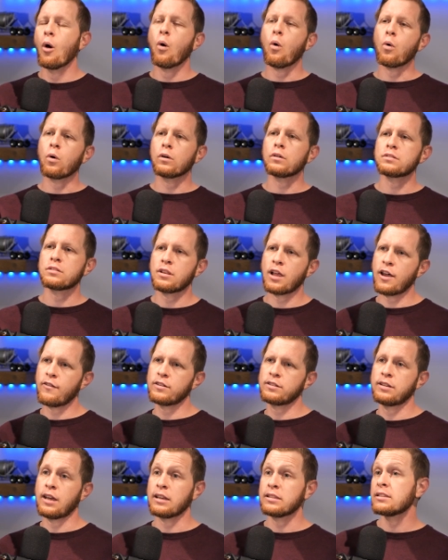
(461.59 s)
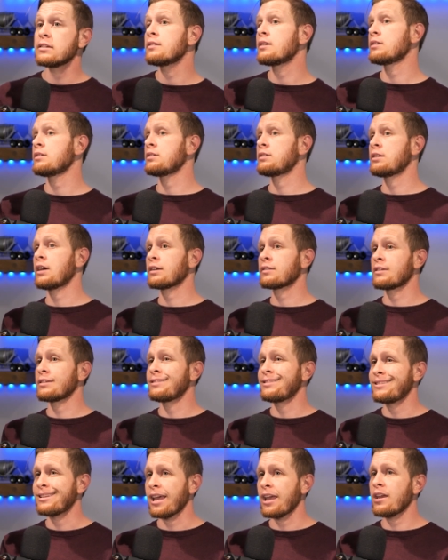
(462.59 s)
Oral saliva testing can detect the
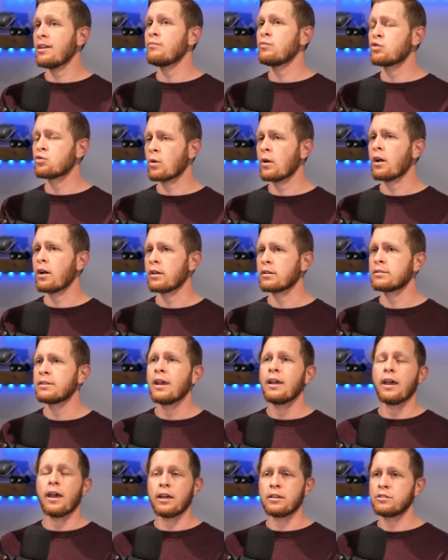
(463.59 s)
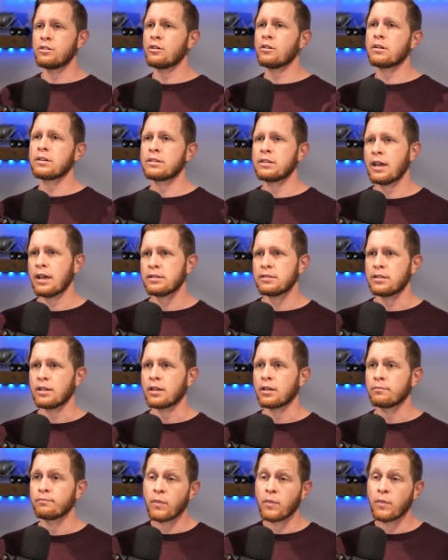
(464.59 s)
same drugs as urine testing.